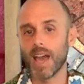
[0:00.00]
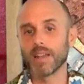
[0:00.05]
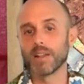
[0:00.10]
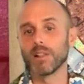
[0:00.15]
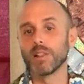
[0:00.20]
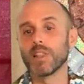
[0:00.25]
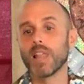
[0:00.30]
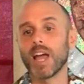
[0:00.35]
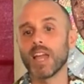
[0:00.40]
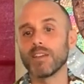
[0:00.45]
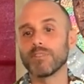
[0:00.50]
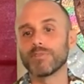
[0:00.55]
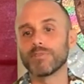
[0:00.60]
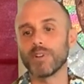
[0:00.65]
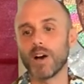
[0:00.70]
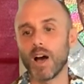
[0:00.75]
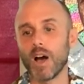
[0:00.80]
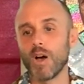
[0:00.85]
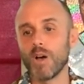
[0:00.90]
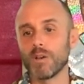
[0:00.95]
at a life
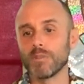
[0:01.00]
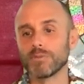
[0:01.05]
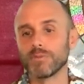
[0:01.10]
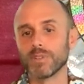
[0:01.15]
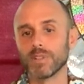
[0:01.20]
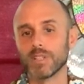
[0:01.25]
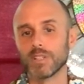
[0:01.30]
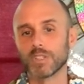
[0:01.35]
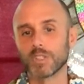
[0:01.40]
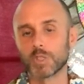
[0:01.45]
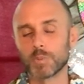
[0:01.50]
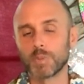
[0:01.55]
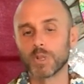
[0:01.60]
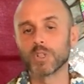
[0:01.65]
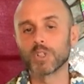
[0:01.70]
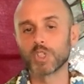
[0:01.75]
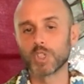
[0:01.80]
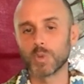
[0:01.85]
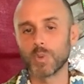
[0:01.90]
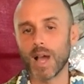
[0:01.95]
of
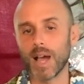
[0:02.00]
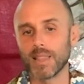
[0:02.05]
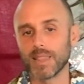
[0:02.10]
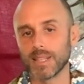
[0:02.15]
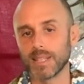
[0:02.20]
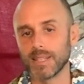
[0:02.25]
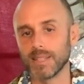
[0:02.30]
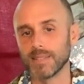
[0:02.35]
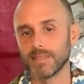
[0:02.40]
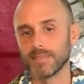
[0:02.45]
spirituality,